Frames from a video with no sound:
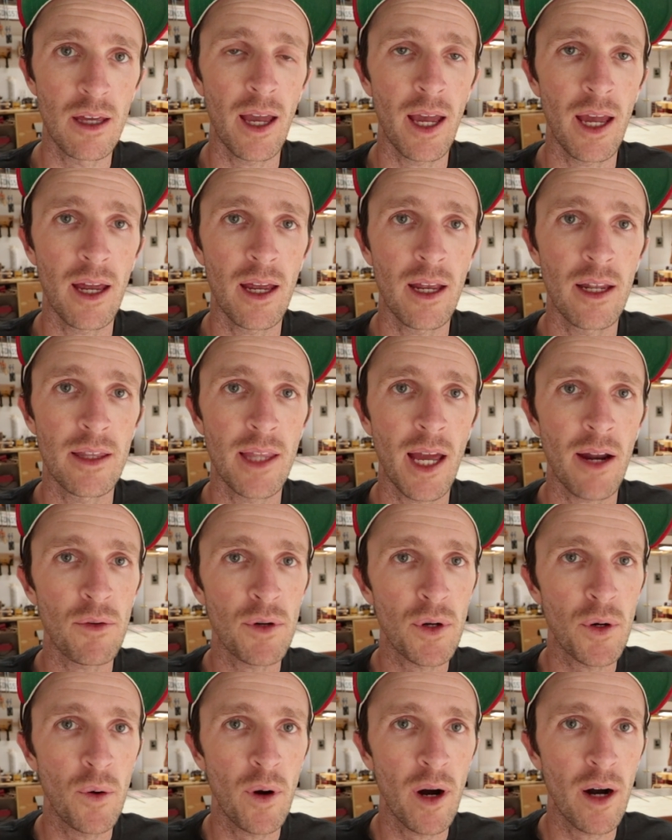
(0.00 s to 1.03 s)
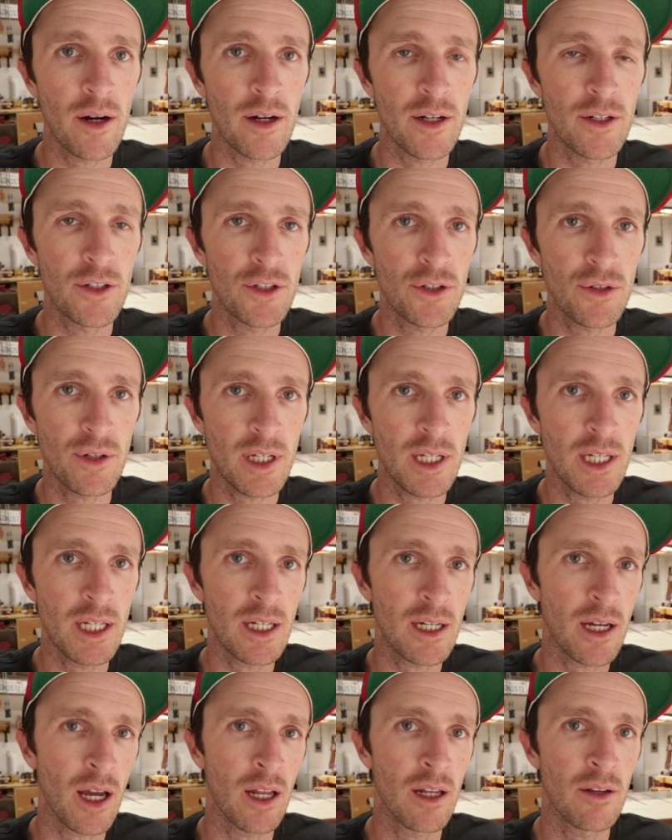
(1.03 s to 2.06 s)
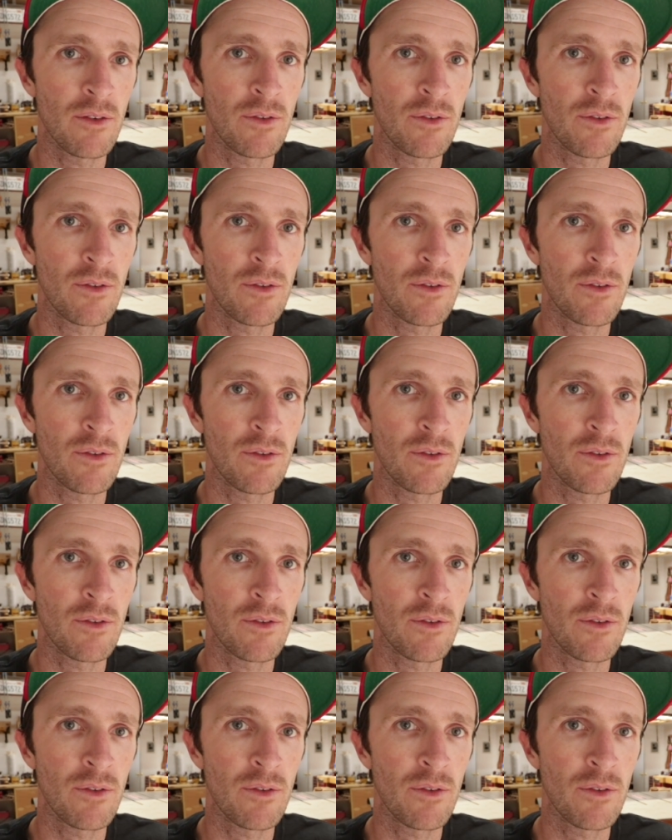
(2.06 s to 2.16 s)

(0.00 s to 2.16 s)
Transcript: and that required a tricky kind